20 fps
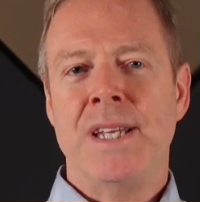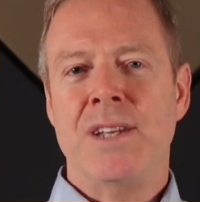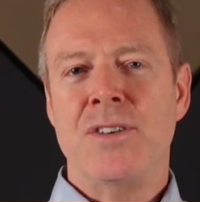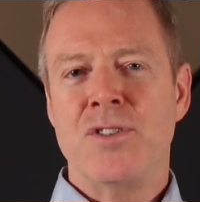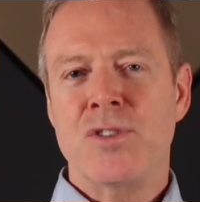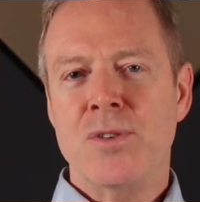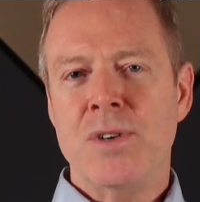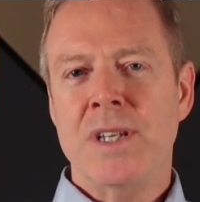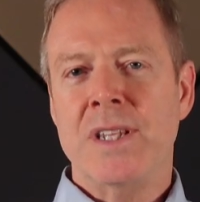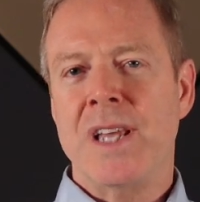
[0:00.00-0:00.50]

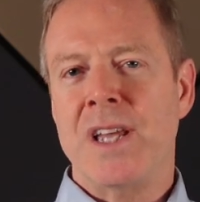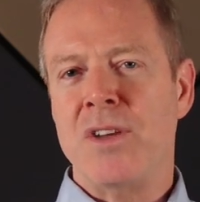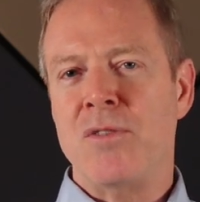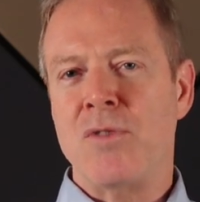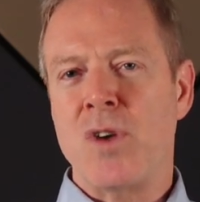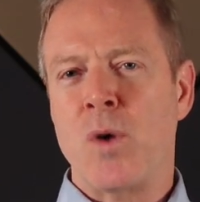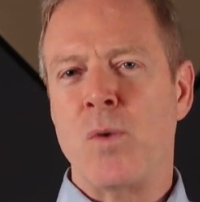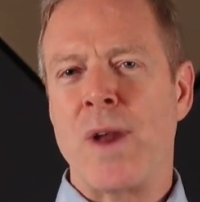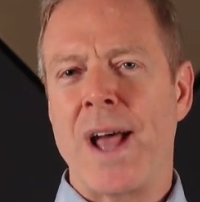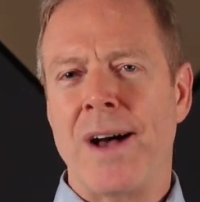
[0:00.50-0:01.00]
ensuring that you
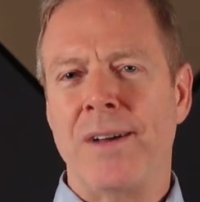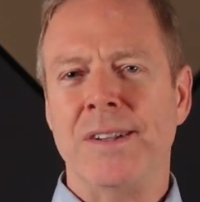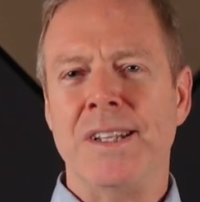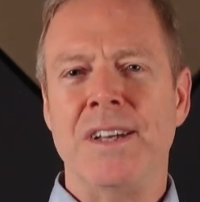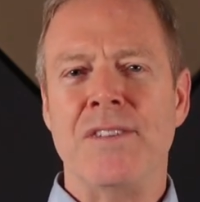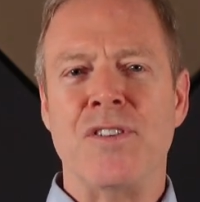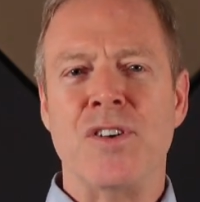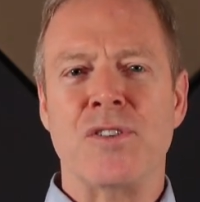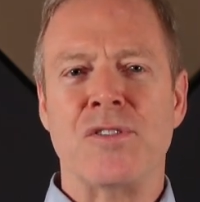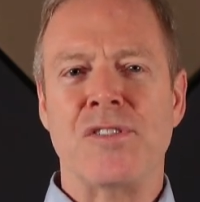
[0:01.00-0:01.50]
don't
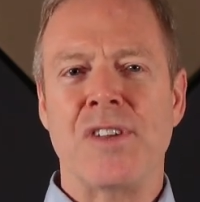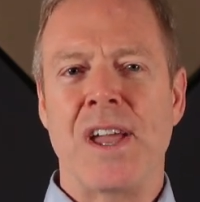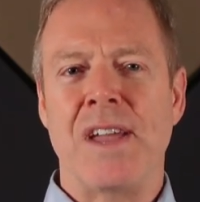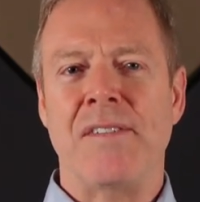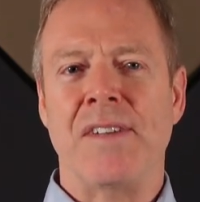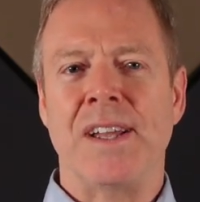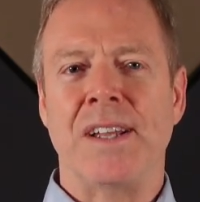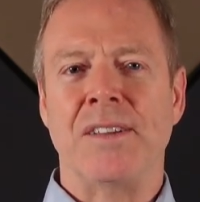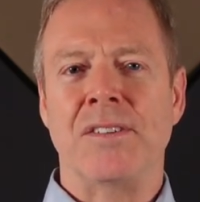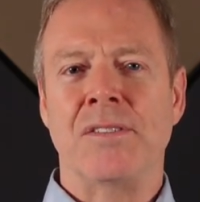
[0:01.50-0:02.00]
outlive your
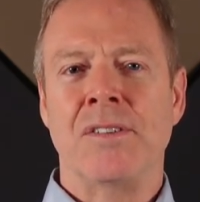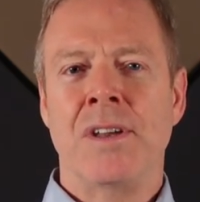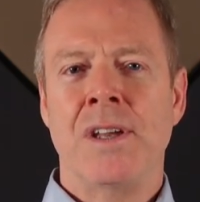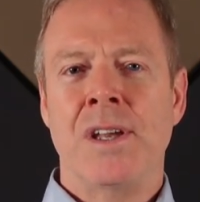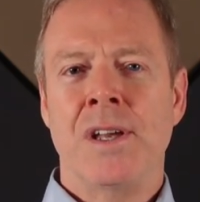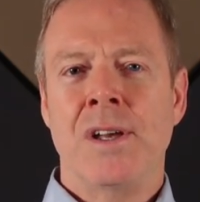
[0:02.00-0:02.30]
savings.